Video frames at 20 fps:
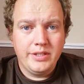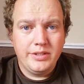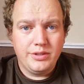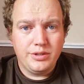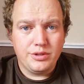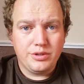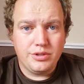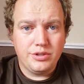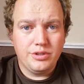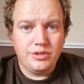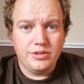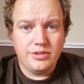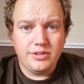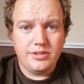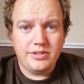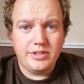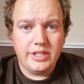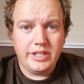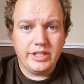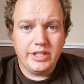Just another
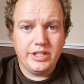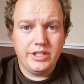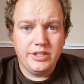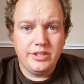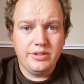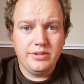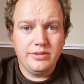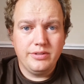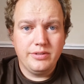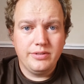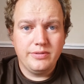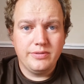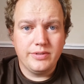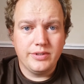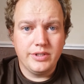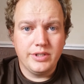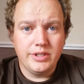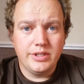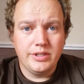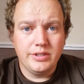thank you
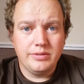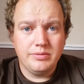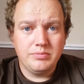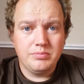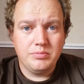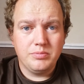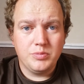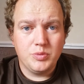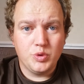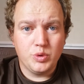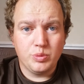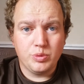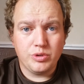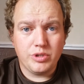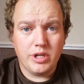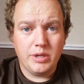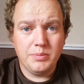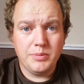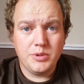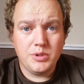for
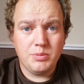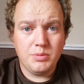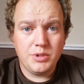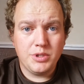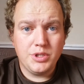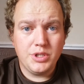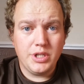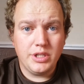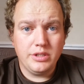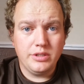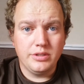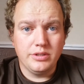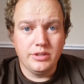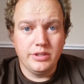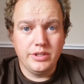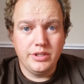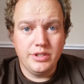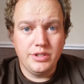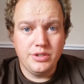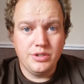subscribing to my channel
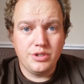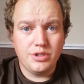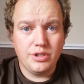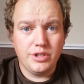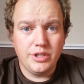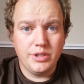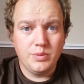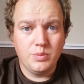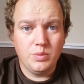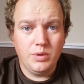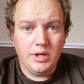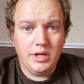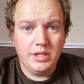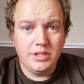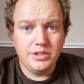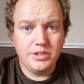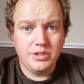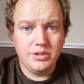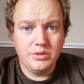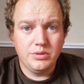and enjoying what I
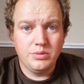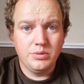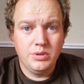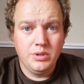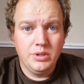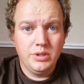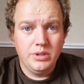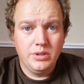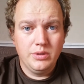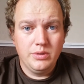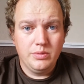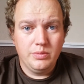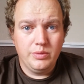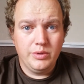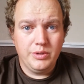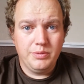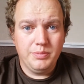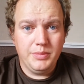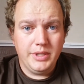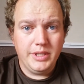do
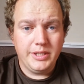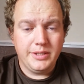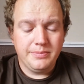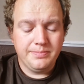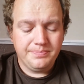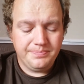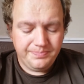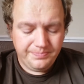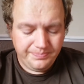with me.